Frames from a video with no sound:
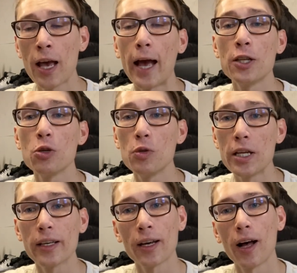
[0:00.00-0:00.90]
and
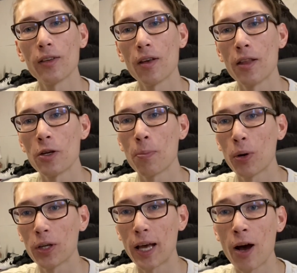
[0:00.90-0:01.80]
unique content that you're
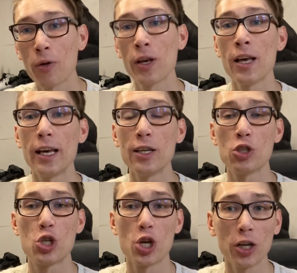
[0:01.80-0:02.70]
putting out
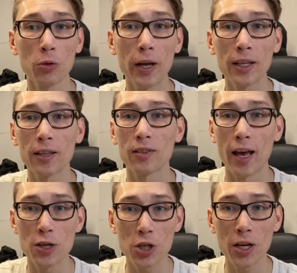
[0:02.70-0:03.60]
is generating
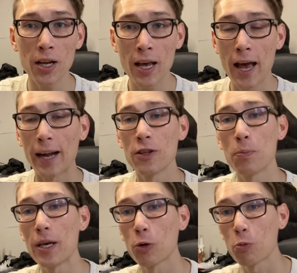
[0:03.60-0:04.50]
attention and it's
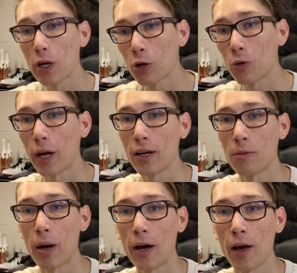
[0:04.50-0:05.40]
being recreated
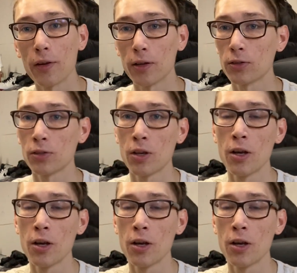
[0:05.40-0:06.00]
by others.